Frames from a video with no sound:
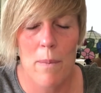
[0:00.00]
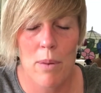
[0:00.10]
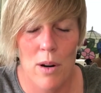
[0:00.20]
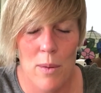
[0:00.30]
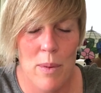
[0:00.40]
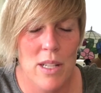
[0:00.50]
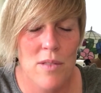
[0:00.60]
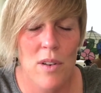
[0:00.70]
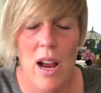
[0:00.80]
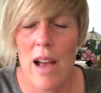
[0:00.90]
a
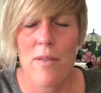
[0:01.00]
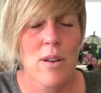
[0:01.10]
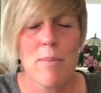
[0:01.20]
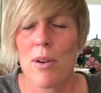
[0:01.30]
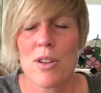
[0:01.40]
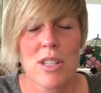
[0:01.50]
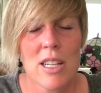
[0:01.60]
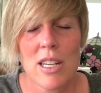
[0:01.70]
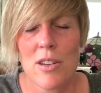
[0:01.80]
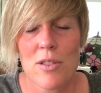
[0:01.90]
purpose for every
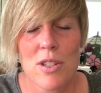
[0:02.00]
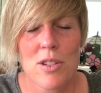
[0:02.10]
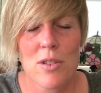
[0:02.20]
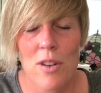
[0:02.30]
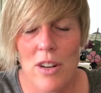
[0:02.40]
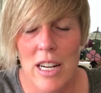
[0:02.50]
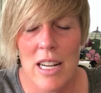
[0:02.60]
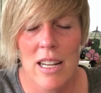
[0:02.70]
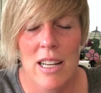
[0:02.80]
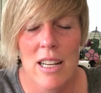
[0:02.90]
person in your
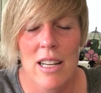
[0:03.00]
story,